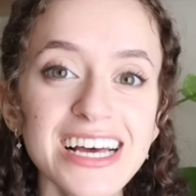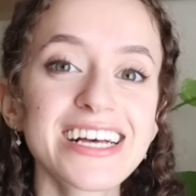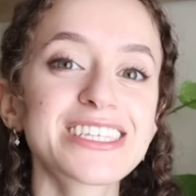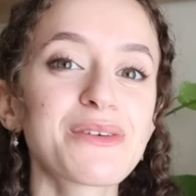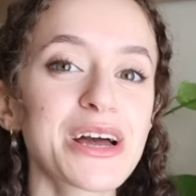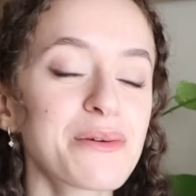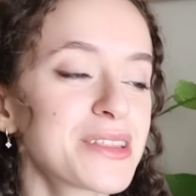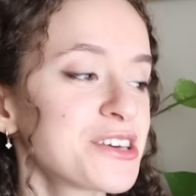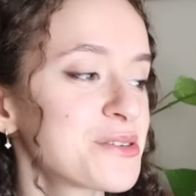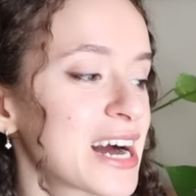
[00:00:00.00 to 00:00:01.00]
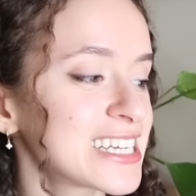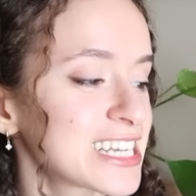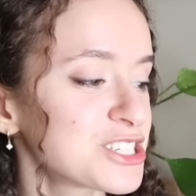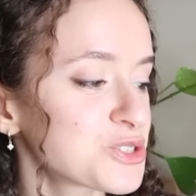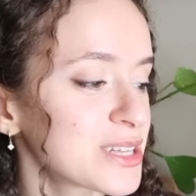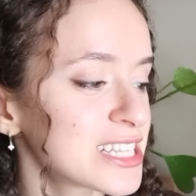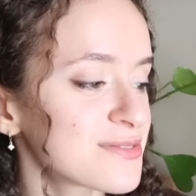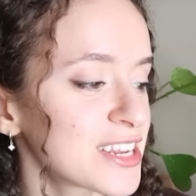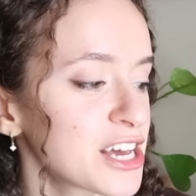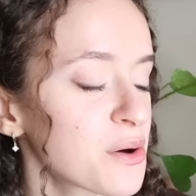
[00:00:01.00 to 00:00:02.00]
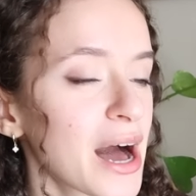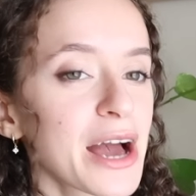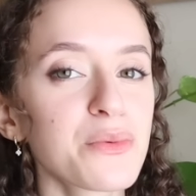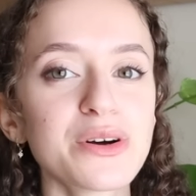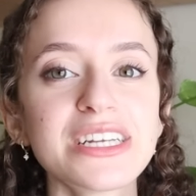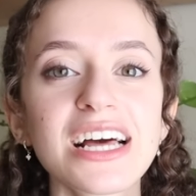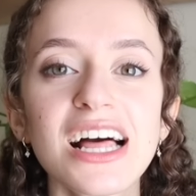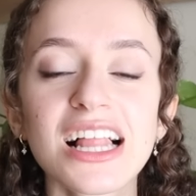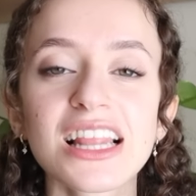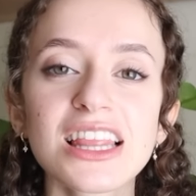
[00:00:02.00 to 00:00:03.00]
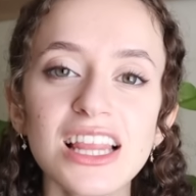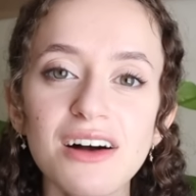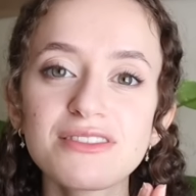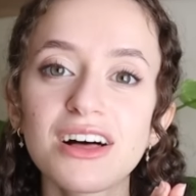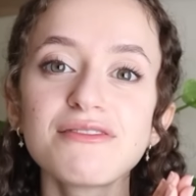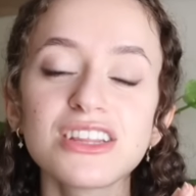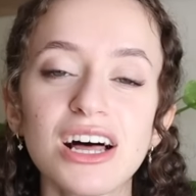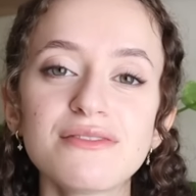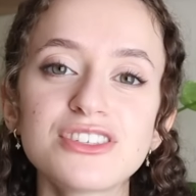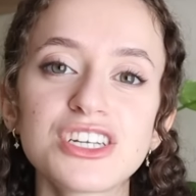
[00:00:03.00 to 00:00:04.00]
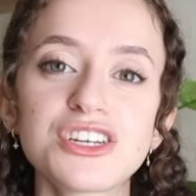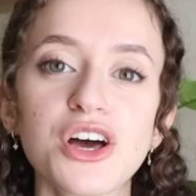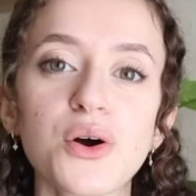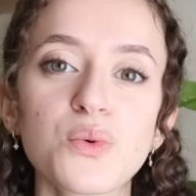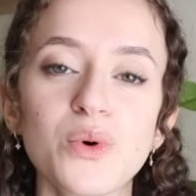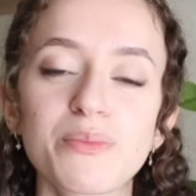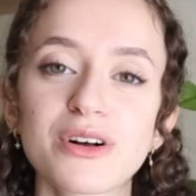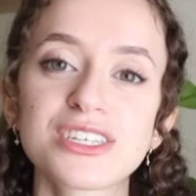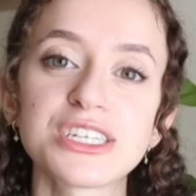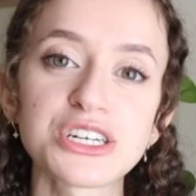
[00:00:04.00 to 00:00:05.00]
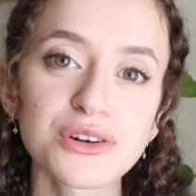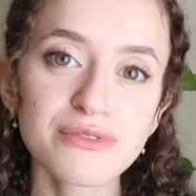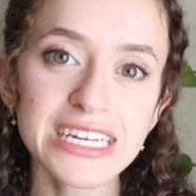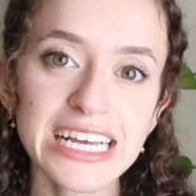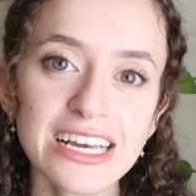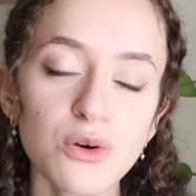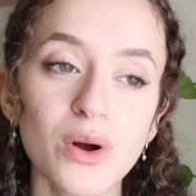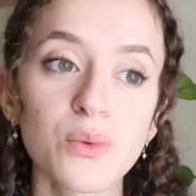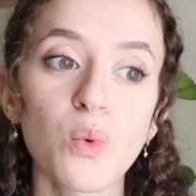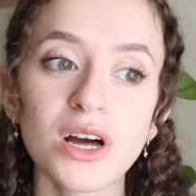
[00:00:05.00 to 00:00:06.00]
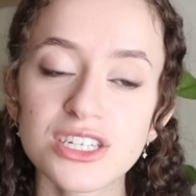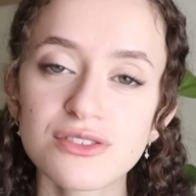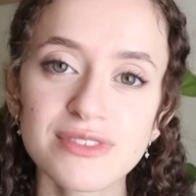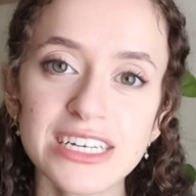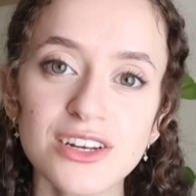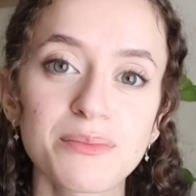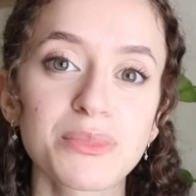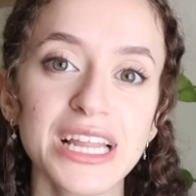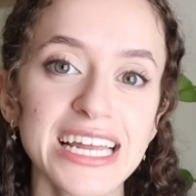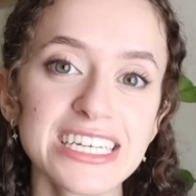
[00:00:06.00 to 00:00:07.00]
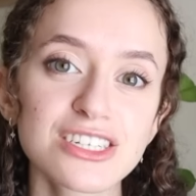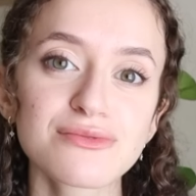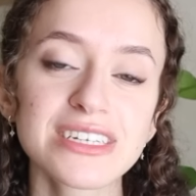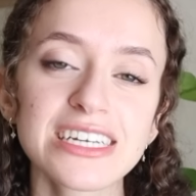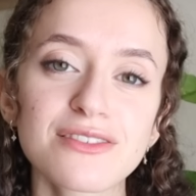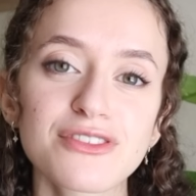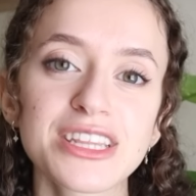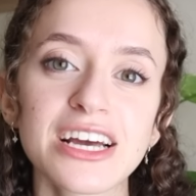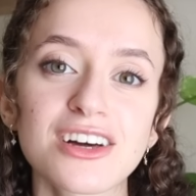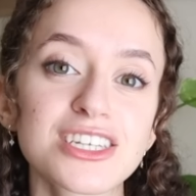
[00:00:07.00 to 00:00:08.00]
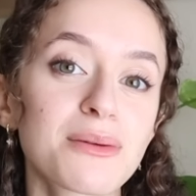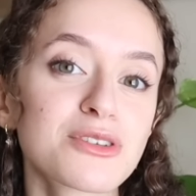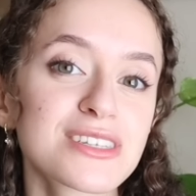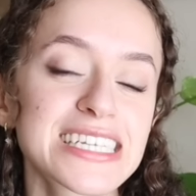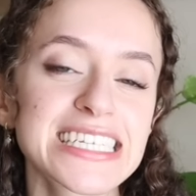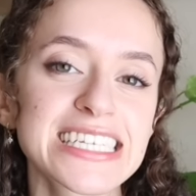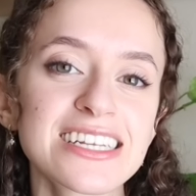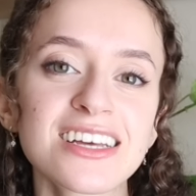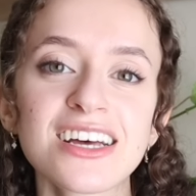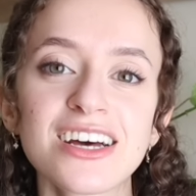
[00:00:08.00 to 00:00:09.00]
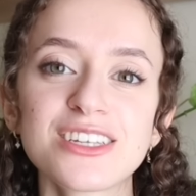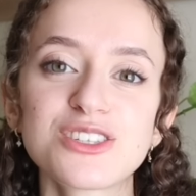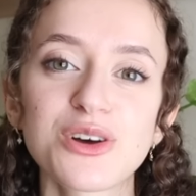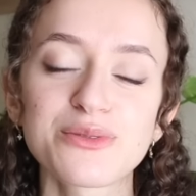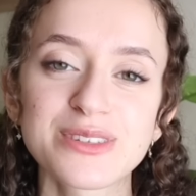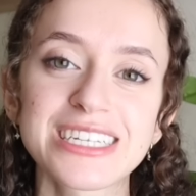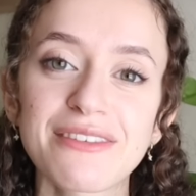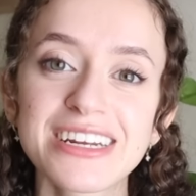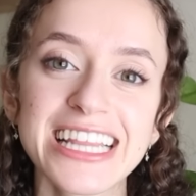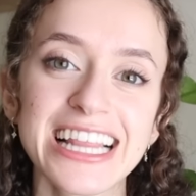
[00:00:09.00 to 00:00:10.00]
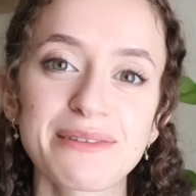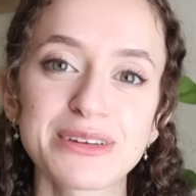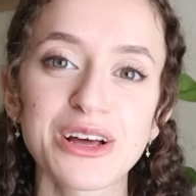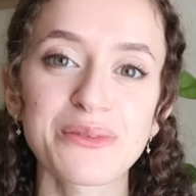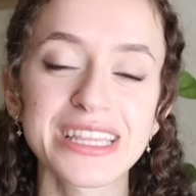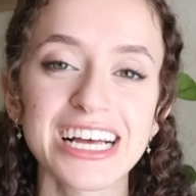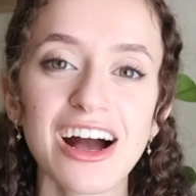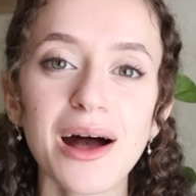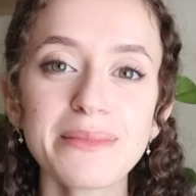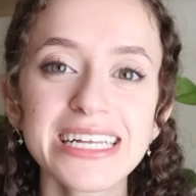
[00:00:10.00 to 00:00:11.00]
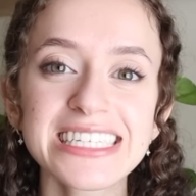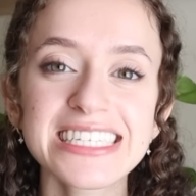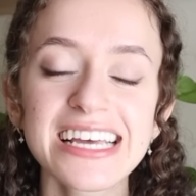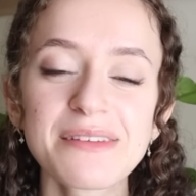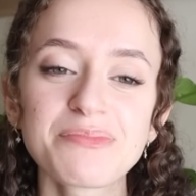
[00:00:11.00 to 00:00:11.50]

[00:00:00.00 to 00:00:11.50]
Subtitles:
So I hope that you guys enjoyed this video. I would love, love, love to know what books you're reading or want to read and planning to read for the autumnal season. So definitely let me know in the comments.